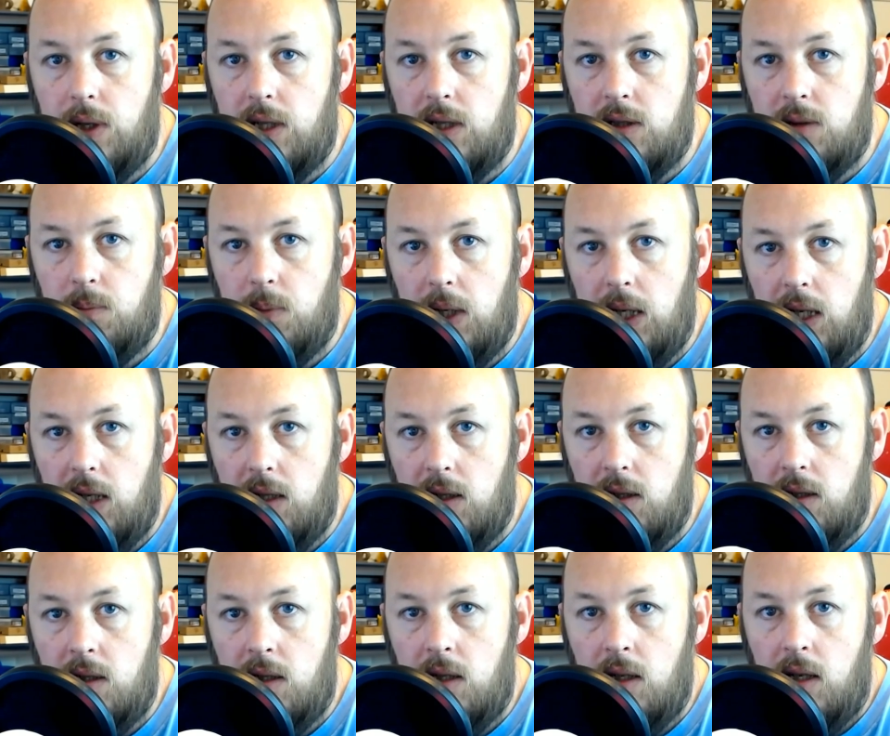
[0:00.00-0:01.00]
It has
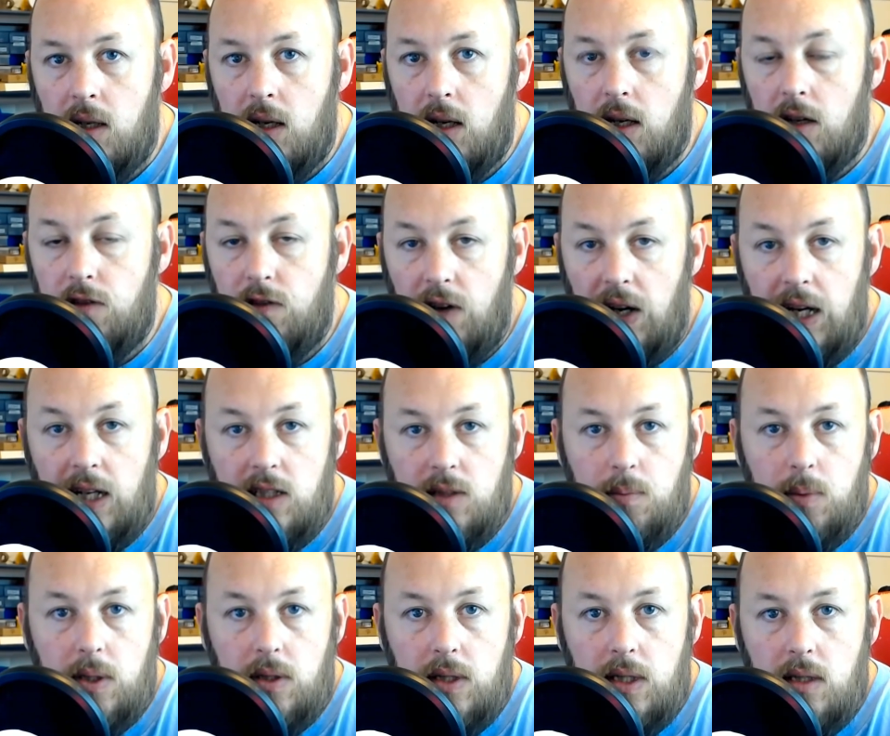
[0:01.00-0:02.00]
been a fun
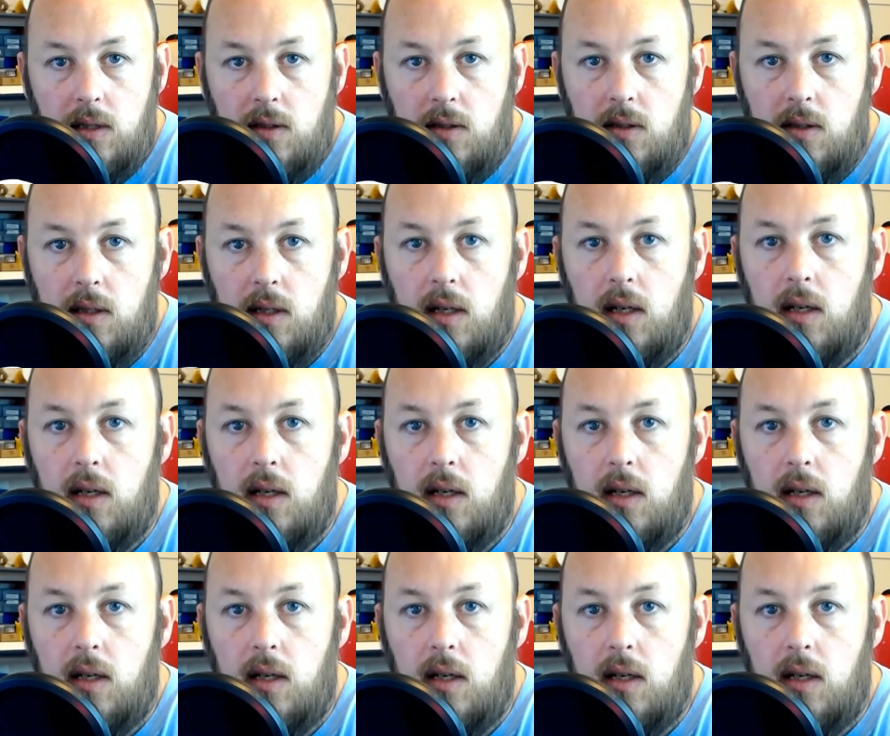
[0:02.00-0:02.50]
experience.